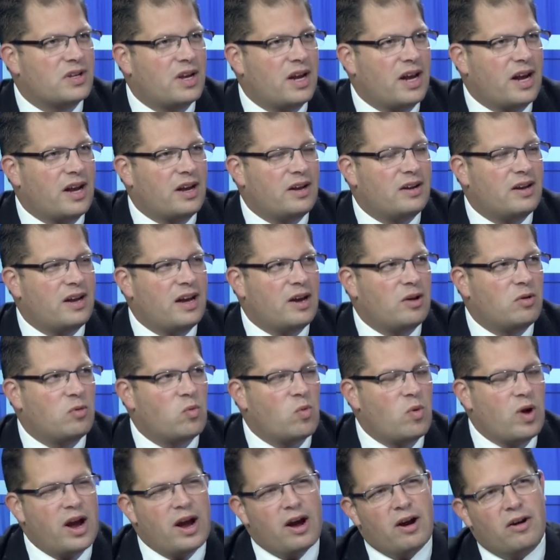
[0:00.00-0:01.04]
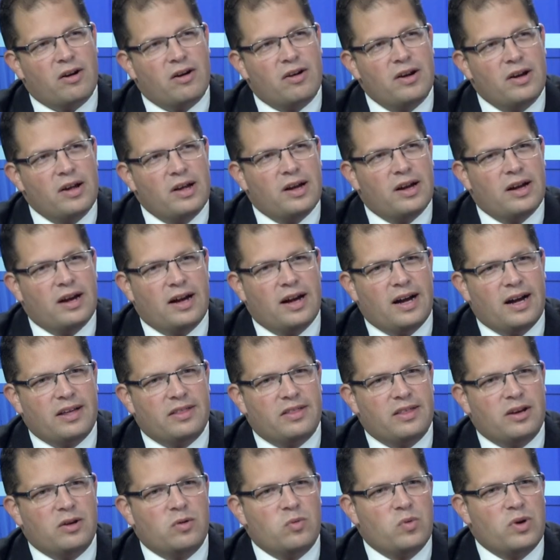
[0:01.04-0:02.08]
and where I
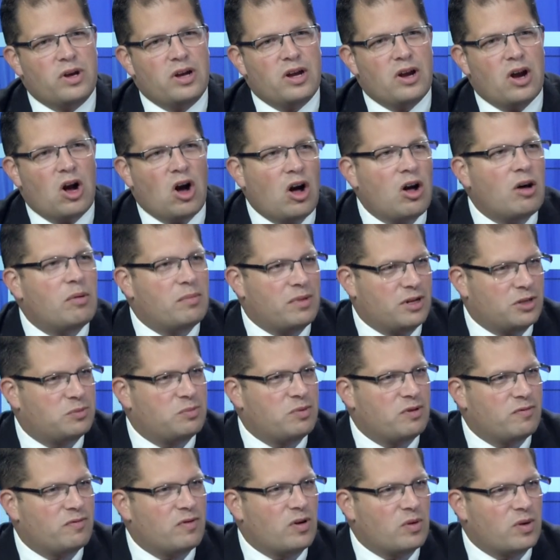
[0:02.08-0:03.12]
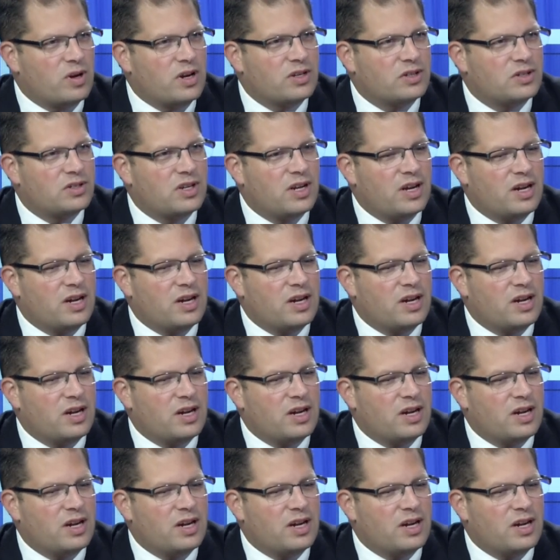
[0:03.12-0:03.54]
think we all must be focused,